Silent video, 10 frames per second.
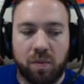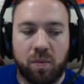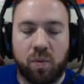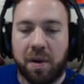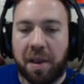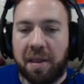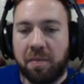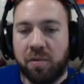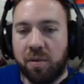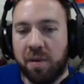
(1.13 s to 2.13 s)
What's
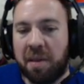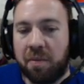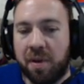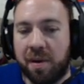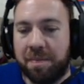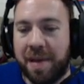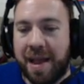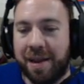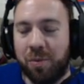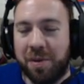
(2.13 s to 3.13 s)
up, duelists? We are
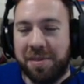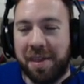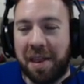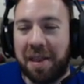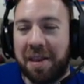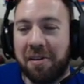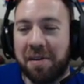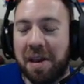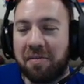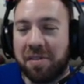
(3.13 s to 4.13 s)
back with this
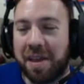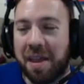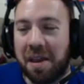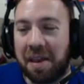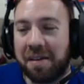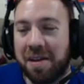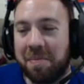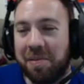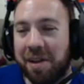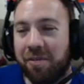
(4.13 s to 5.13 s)
series for the KC
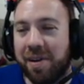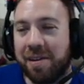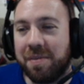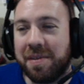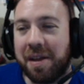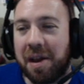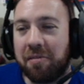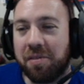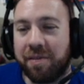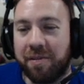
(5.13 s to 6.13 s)
Cup, playing random decks
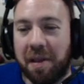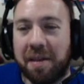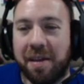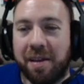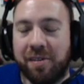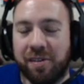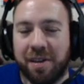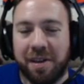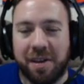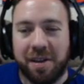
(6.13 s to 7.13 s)
through the first stage.
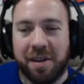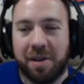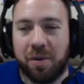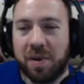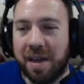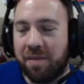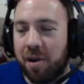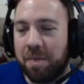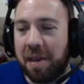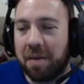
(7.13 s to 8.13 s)
We have
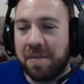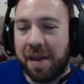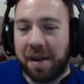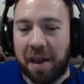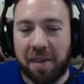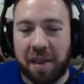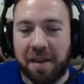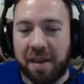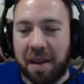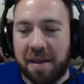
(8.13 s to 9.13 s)
Harpies up next. This
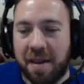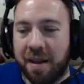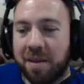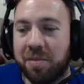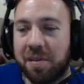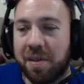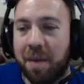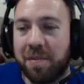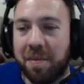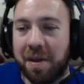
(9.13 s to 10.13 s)
deck is not completely
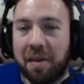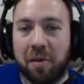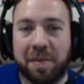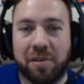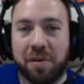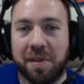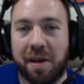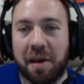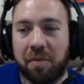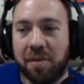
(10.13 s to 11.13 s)
optimized, I'll be totally
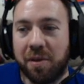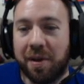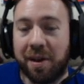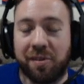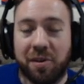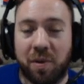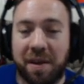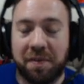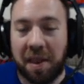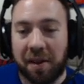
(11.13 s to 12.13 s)
honest with you. I actually don't
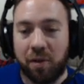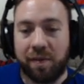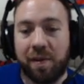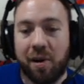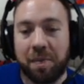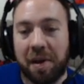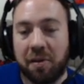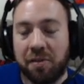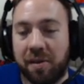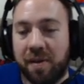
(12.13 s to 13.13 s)
have the skill for Harpies
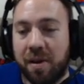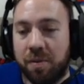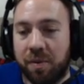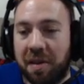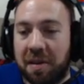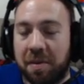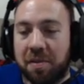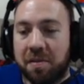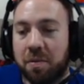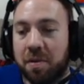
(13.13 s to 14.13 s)
Hunting Ground, which is
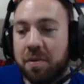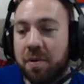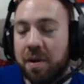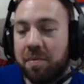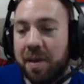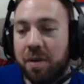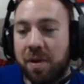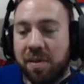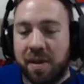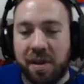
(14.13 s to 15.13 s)
typically what we want to play it
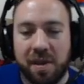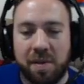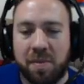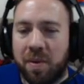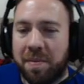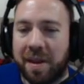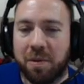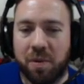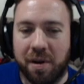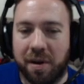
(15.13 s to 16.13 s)
with, but we make
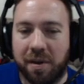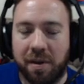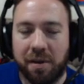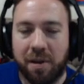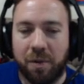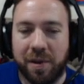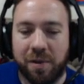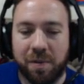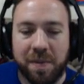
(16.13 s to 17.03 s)
it work. You know how we do.